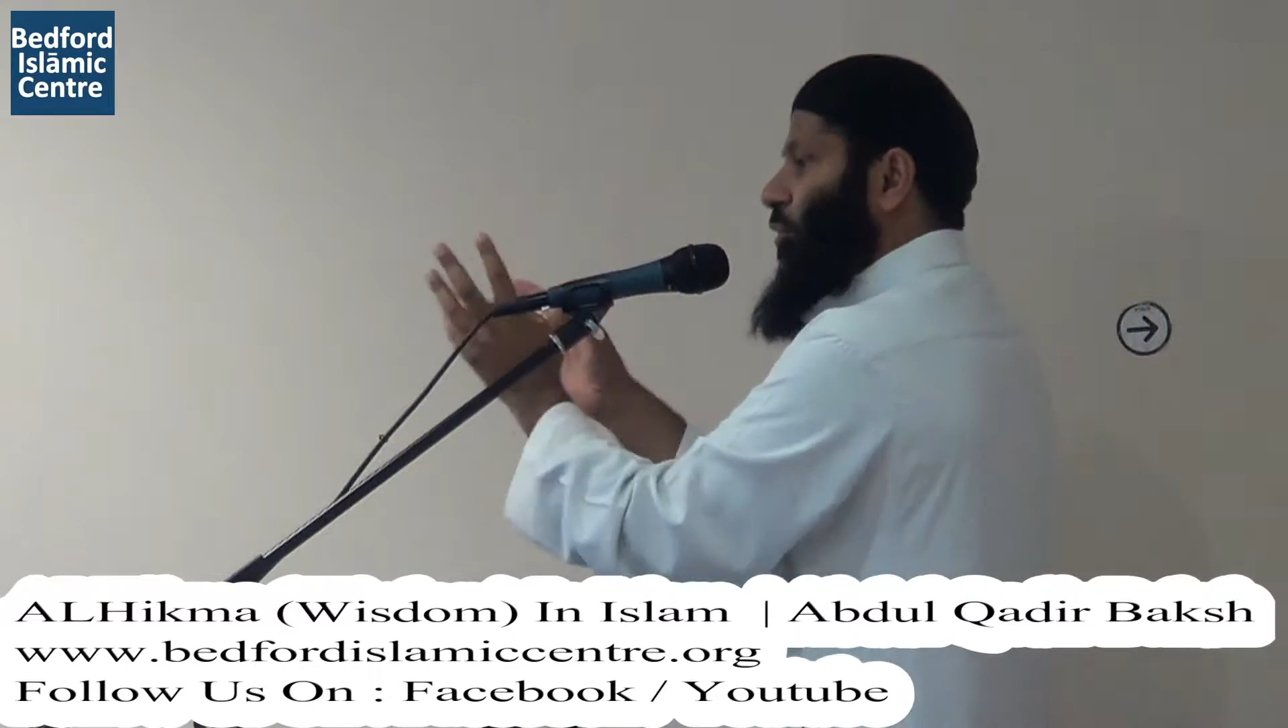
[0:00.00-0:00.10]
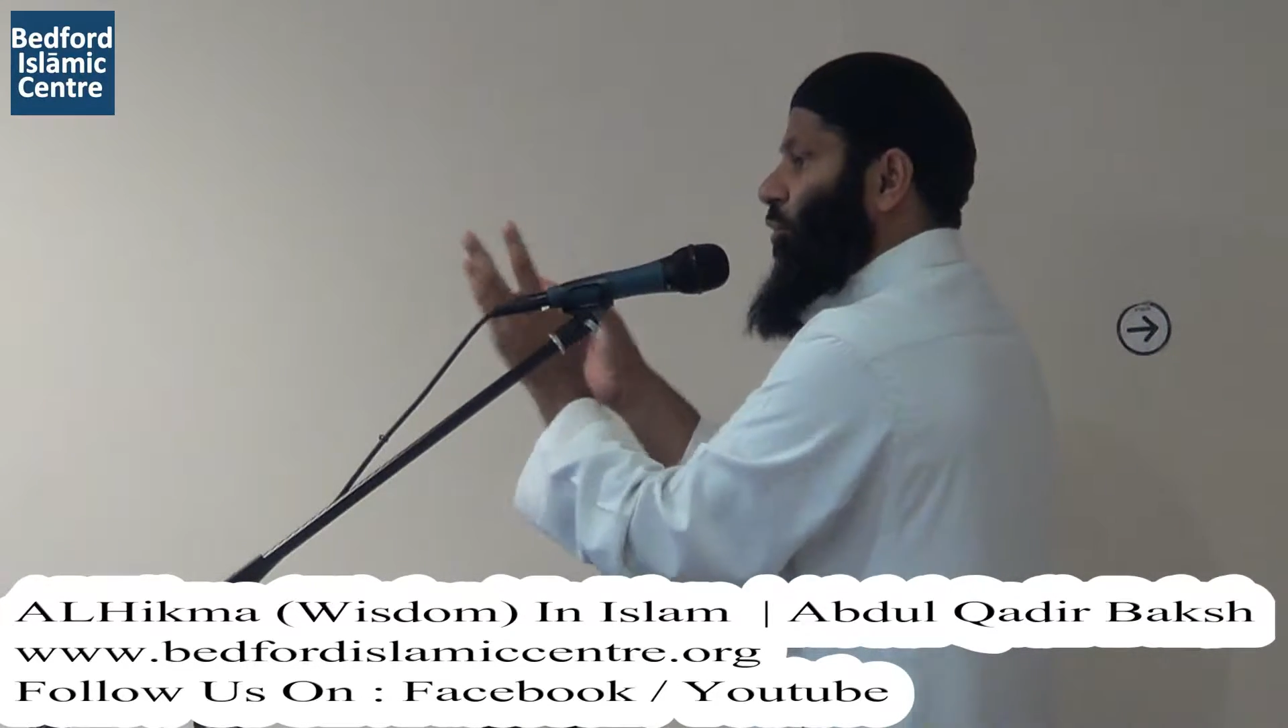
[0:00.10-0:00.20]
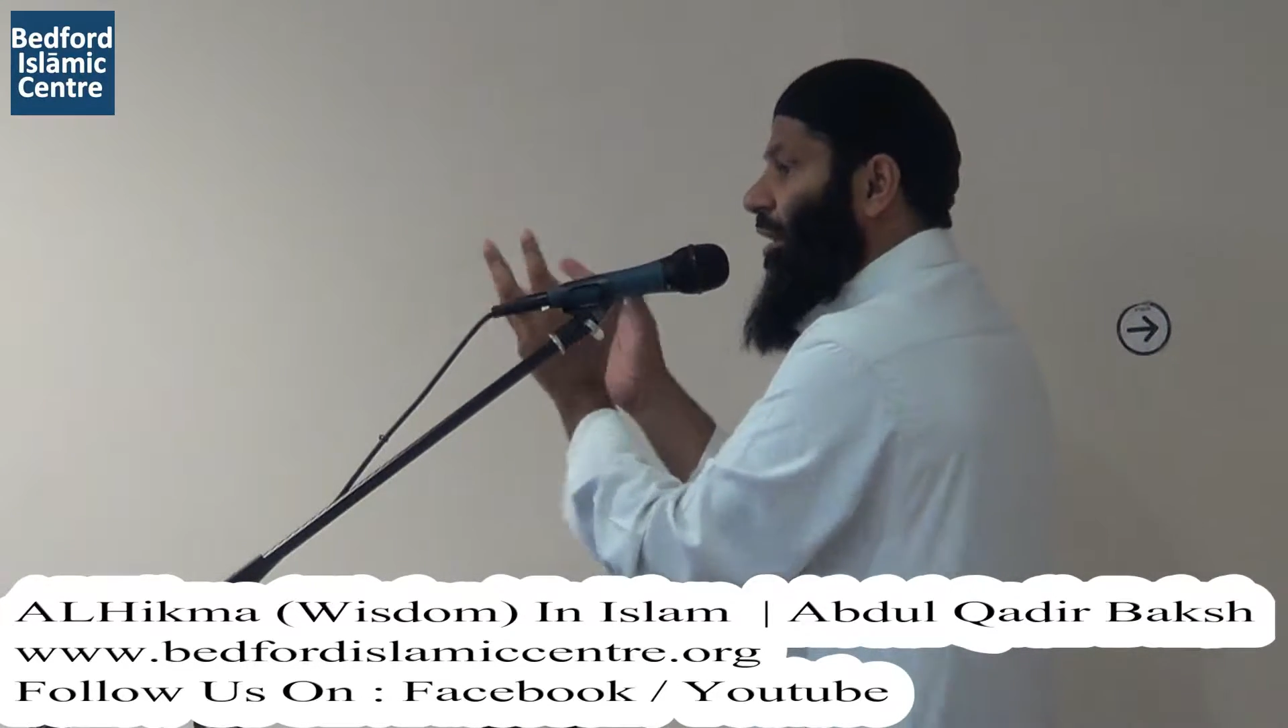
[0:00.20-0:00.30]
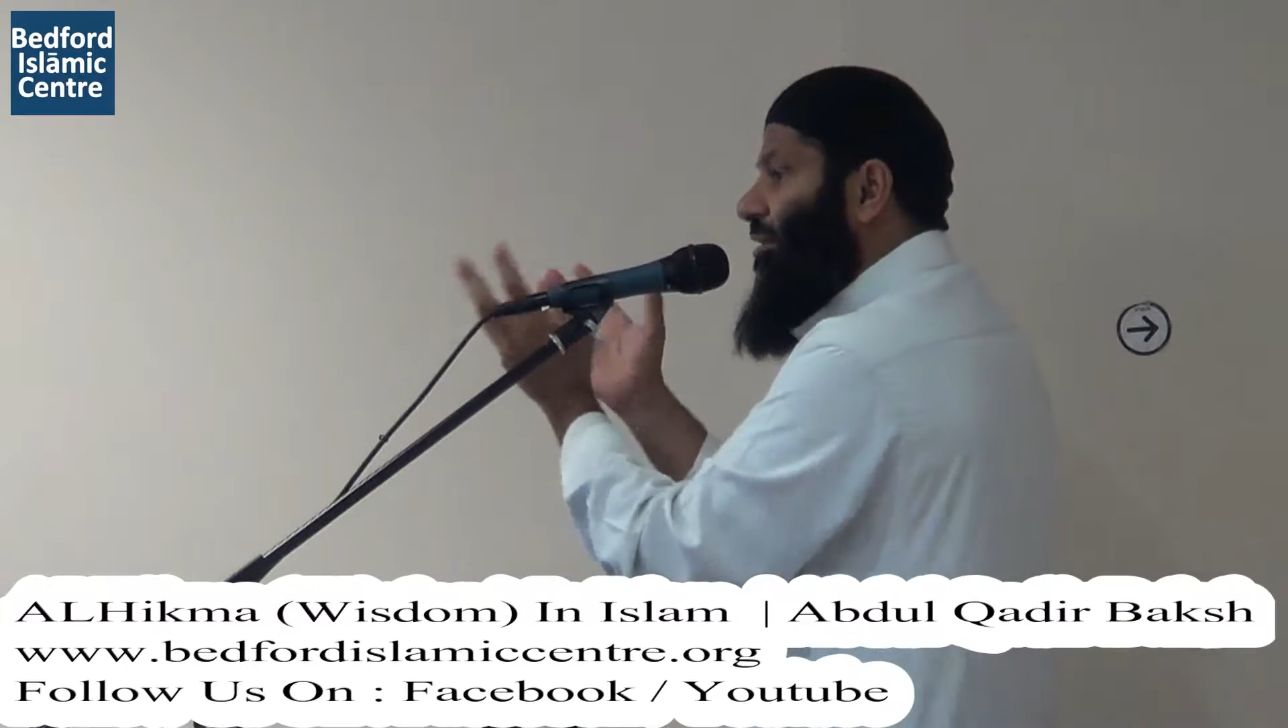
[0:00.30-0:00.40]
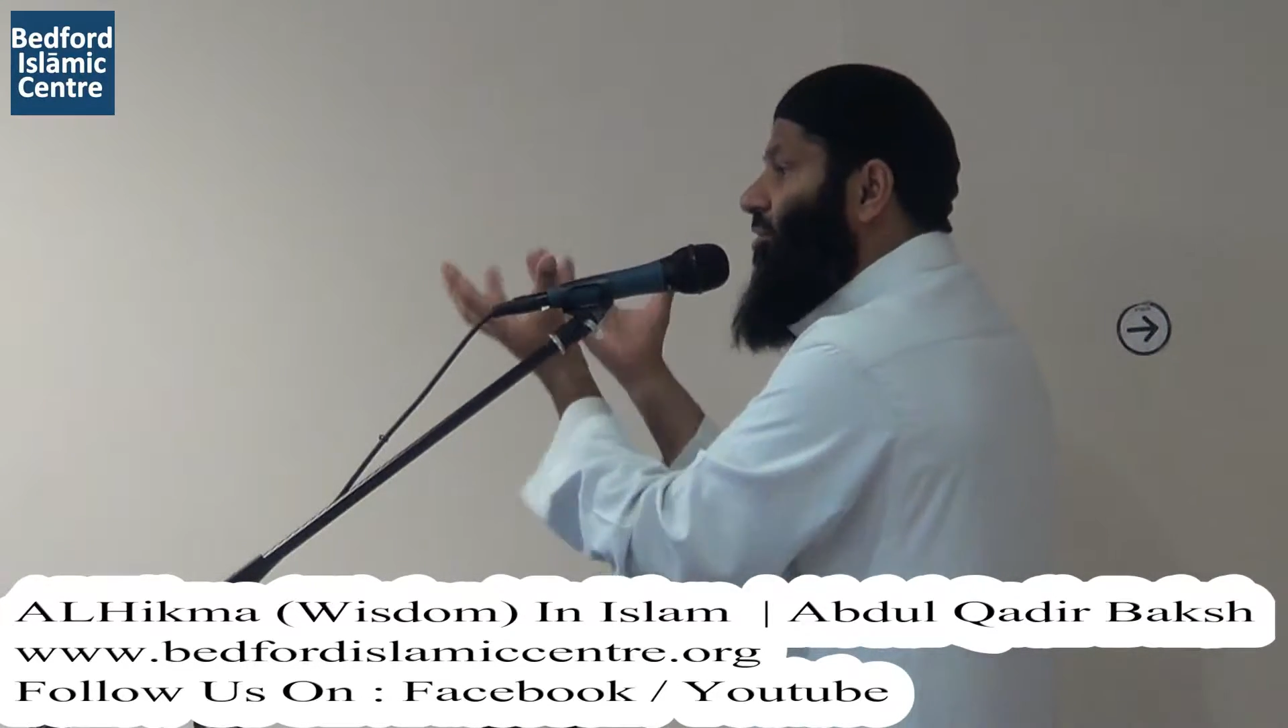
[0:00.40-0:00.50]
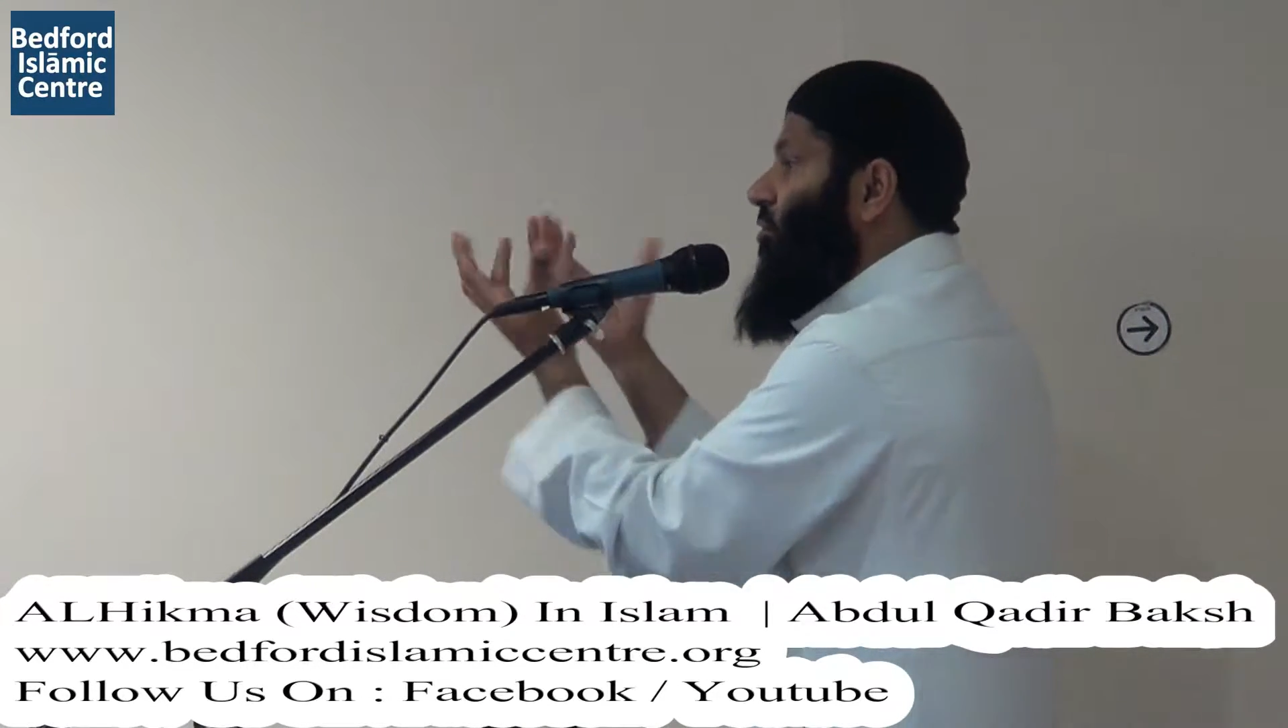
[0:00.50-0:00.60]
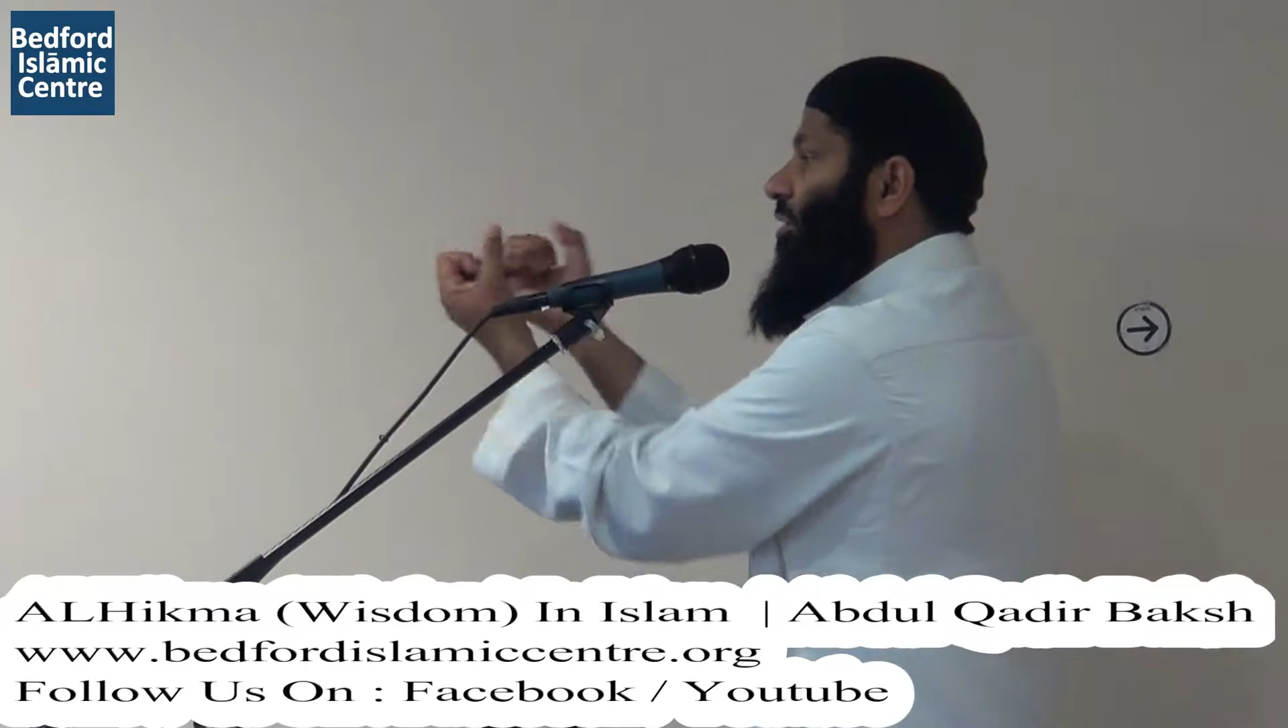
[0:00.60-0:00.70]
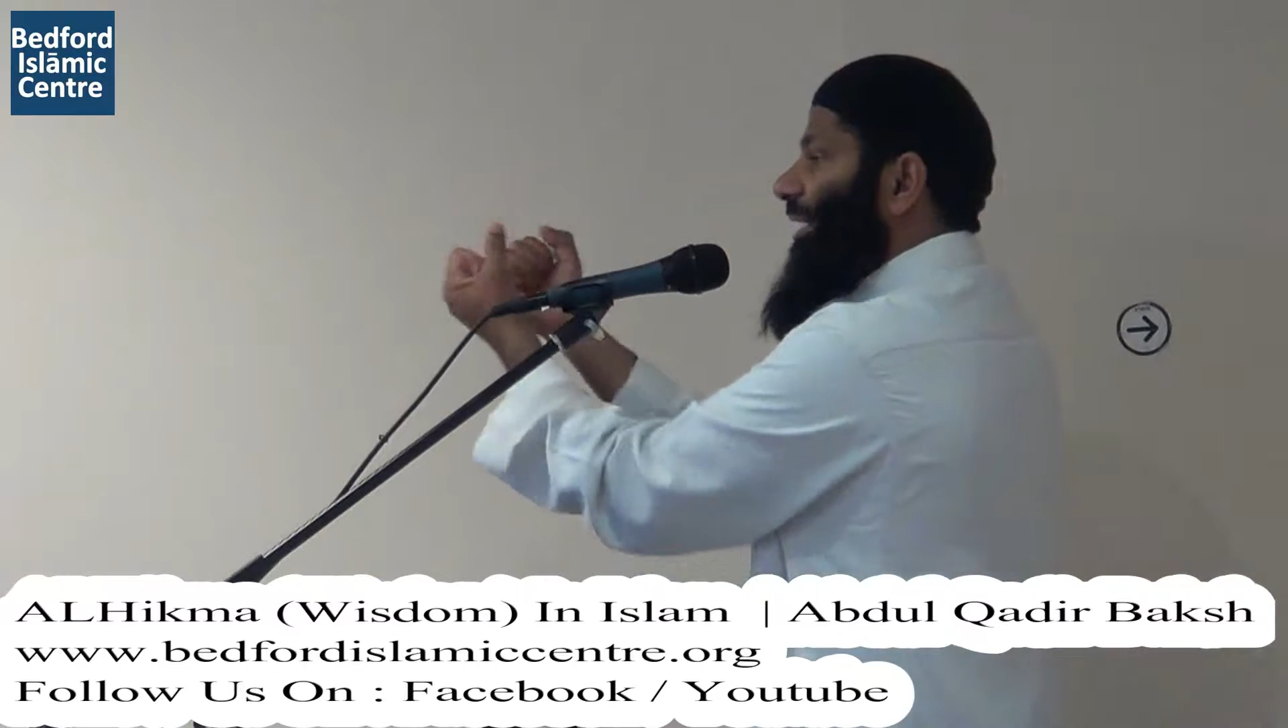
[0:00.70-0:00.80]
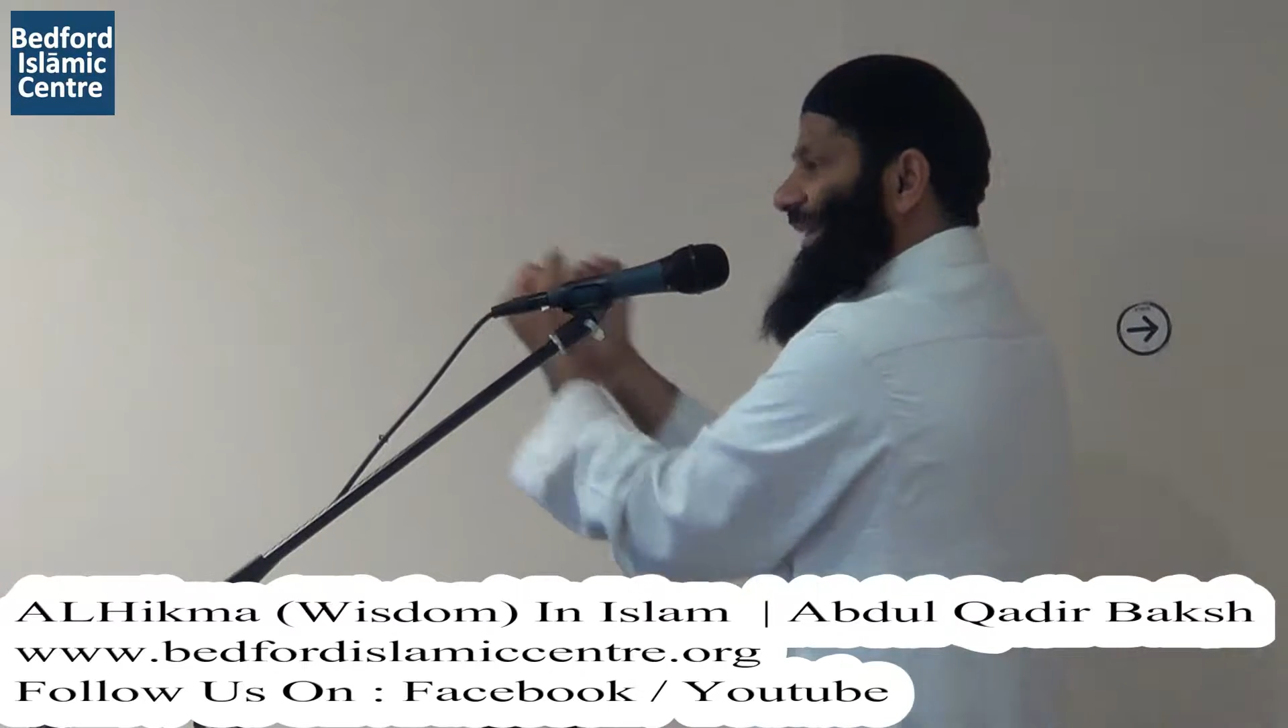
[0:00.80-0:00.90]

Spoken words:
the Quran and the Sunnah